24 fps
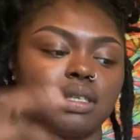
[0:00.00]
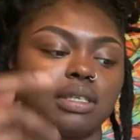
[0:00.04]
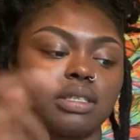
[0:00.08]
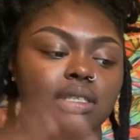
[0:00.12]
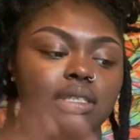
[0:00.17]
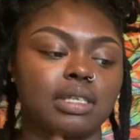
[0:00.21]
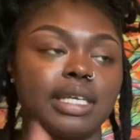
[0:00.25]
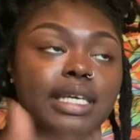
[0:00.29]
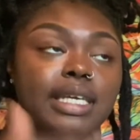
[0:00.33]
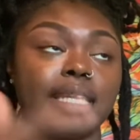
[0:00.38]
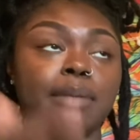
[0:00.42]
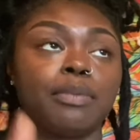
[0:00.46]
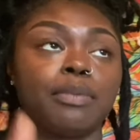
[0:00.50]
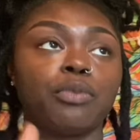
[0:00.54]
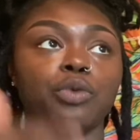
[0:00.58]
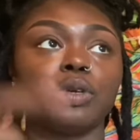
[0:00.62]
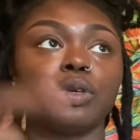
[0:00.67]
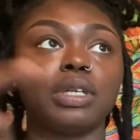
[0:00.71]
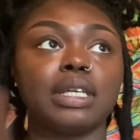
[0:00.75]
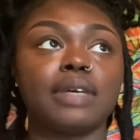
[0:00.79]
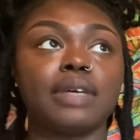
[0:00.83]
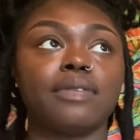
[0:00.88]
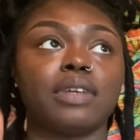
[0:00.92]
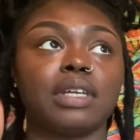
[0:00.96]
keep
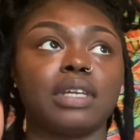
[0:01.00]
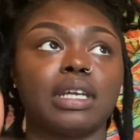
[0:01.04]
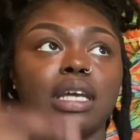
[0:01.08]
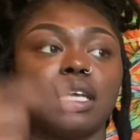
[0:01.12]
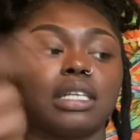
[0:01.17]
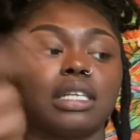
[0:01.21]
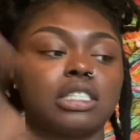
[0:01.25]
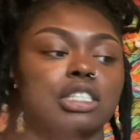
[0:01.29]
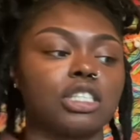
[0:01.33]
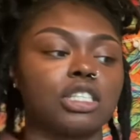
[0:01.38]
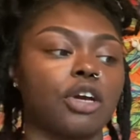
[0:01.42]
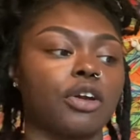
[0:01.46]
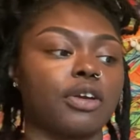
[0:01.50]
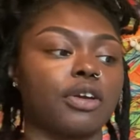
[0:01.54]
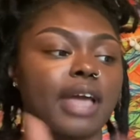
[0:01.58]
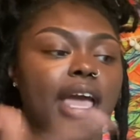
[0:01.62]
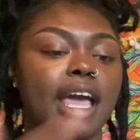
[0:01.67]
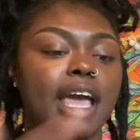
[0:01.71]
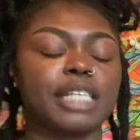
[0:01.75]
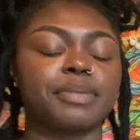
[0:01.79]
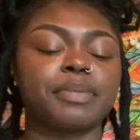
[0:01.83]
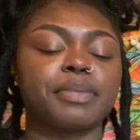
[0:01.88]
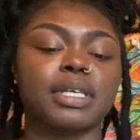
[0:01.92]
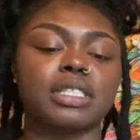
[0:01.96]
reliving in certain
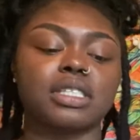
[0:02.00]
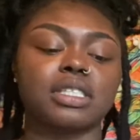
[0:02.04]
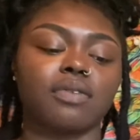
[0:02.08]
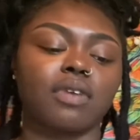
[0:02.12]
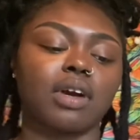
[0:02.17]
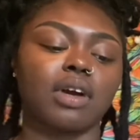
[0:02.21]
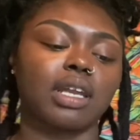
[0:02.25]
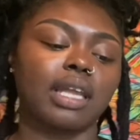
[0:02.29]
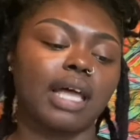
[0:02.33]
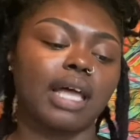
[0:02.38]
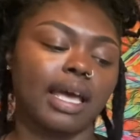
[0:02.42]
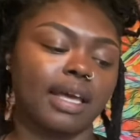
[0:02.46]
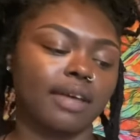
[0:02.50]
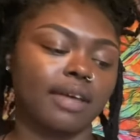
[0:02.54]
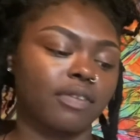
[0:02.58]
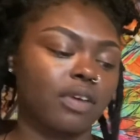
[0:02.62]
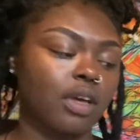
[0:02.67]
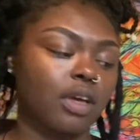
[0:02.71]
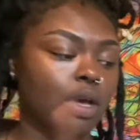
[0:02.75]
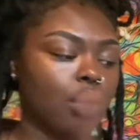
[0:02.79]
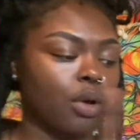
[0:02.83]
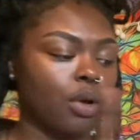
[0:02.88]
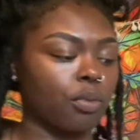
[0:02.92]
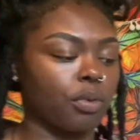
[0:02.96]
aspects of our life?
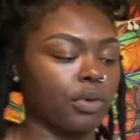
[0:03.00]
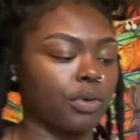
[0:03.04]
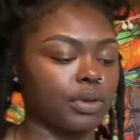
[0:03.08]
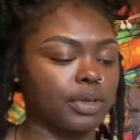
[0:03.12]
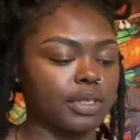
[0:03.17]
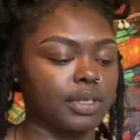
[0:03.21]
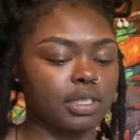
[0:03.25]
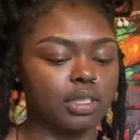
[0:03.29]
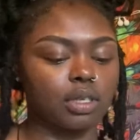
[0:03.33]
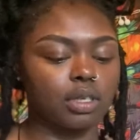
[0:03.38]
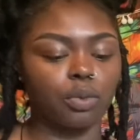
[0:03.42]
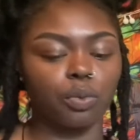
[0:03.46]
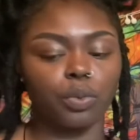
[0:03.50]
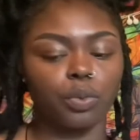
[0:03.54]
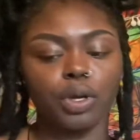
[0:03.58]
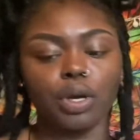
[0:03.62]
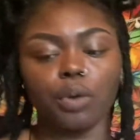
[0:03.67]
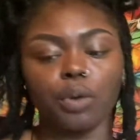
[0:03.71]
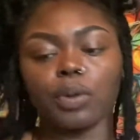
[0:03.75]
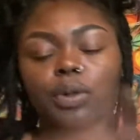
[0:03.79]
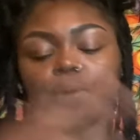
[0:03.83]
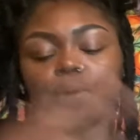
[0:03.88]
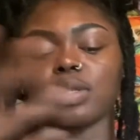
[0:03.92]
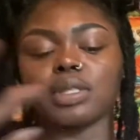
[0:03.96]
Whether it's career,
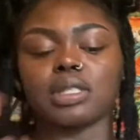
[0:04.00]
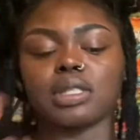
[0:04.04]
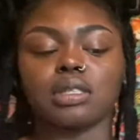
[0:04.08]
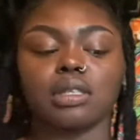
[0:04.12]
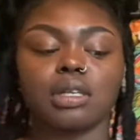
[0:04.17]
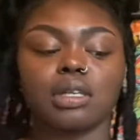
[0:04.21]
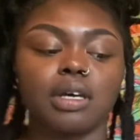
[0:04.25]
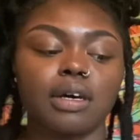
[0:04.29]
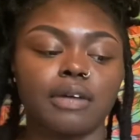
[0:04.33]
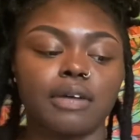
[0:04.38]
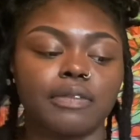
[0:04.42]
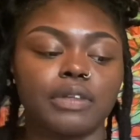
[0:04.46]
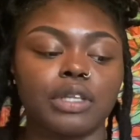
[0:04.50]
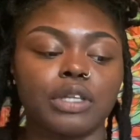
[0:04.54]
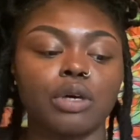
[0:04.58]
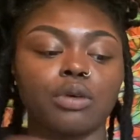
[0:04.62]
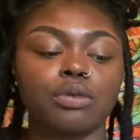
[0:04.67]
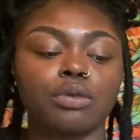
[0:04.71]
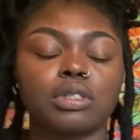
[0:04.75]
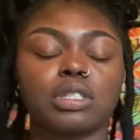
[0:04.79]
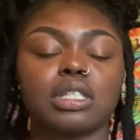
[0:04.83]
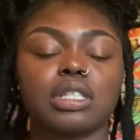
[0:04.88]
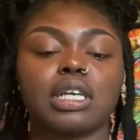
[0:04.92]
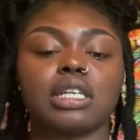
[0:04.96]
whether it's love,
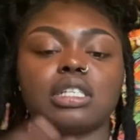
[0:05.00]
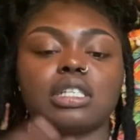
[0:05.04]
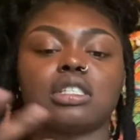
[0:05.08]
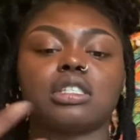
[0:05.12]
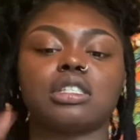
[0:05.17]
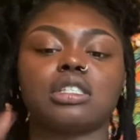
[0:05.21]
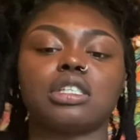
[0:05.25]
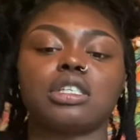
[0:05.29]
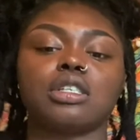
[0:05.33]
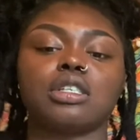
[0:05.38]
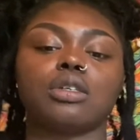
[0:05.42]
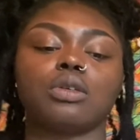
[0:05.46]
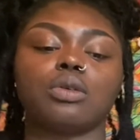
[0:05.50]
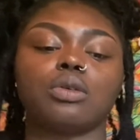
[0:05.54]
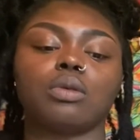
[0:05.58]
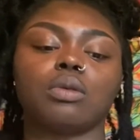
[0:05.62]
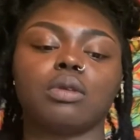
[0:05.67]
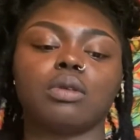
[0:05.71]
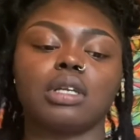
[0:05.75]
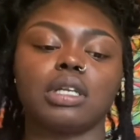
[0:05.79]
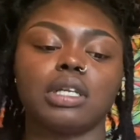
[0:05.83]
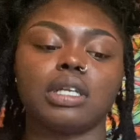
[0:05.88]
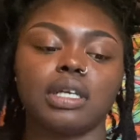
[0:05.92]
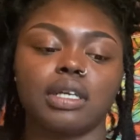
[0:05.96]
those things still
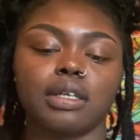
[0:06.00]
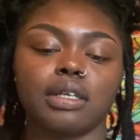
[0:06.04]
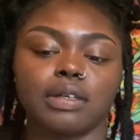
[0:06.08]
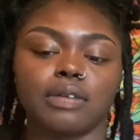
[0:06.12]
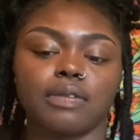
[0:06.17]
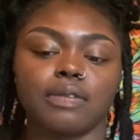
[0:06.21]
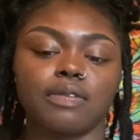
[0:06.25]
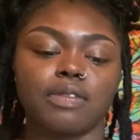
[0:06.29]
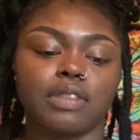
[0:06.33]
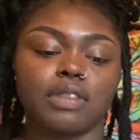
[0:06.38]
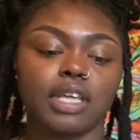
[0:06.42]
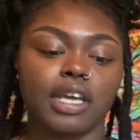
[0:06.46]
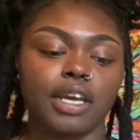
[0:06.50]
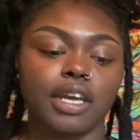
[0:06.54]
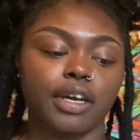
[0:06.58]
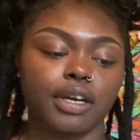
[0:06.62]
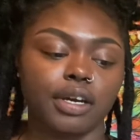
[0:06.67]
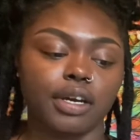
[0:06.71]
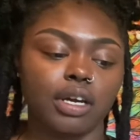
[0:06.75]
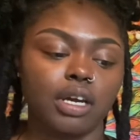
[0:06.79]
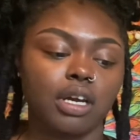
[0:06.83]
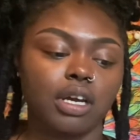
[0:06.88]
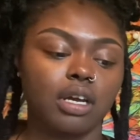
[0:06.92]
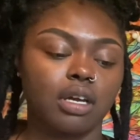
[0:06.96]
live
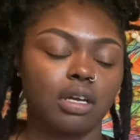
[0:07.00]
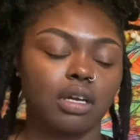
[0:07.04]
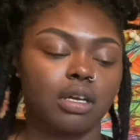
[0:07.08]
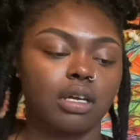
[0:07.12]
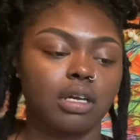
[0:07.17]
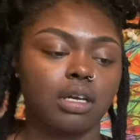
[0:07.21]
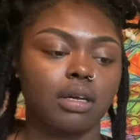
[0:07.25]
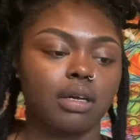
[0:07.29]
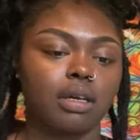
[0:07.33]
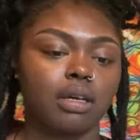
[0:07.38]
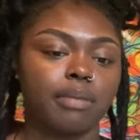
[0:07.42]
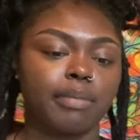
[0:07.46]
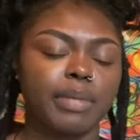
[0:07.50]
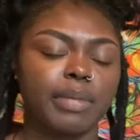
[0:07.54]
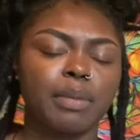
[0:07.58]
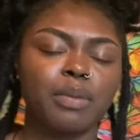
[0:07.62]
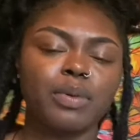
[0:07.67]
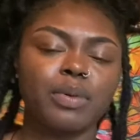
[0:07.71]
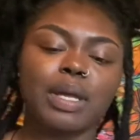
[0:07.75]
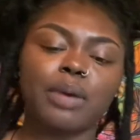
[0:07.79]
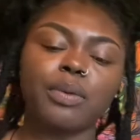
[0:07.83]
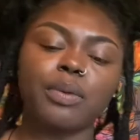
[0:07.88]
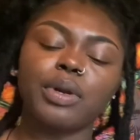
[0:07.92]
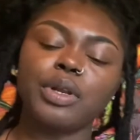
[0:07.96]
there. People are
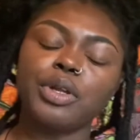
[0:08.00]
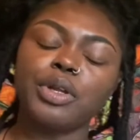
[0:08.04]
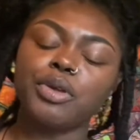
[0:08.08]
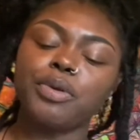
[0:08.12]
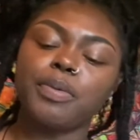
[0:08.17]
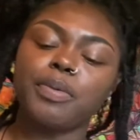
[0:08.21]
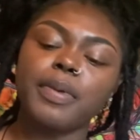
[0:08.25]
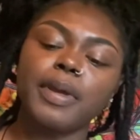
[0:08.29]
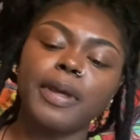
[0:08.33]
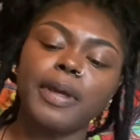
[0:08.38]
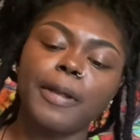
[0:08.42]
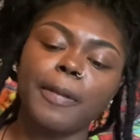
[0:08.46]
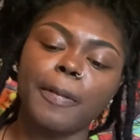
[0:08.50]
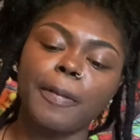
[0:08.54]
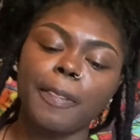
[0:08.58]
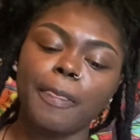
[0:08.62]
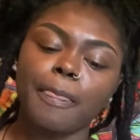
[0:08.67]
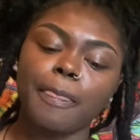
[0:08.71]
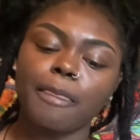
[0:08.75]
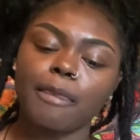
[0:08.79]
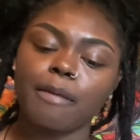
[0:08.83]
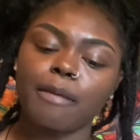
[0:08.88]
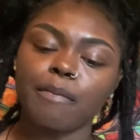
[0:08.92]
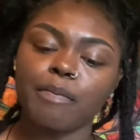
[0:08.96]
like, what do you mean?
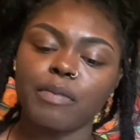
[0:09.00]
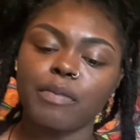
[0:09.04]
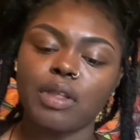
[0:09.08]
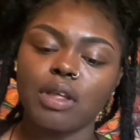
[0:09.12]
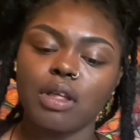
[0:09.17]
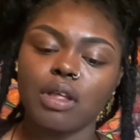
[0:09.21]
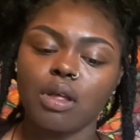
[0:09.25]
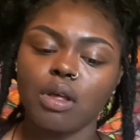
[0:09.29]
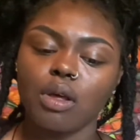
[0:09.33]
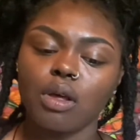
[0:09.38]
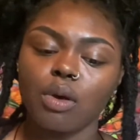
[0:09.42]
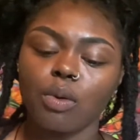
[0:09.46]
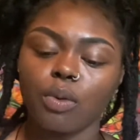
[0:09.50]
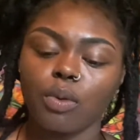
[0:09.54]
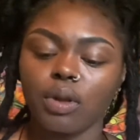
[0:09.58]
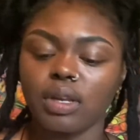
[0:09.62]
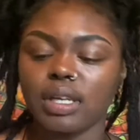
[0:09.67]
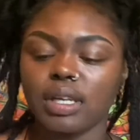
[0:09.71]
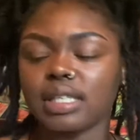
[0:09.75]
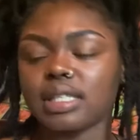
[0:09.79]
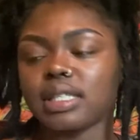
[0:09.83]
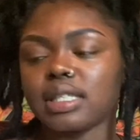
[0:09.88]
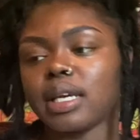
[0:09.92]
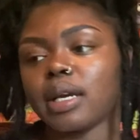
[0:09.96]
Well,
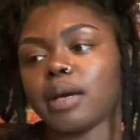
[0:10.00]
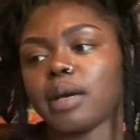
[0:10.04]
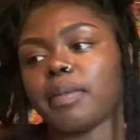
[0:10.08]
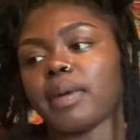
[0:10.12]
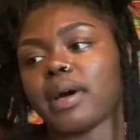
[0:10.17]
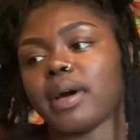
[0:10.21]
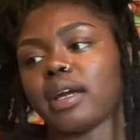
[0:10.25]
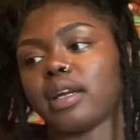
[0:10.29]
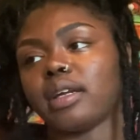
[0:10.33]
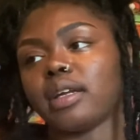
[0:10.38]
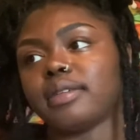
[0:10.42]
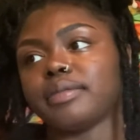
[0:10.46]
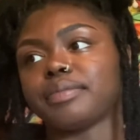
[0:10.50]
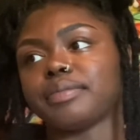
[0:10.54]
let's think about it.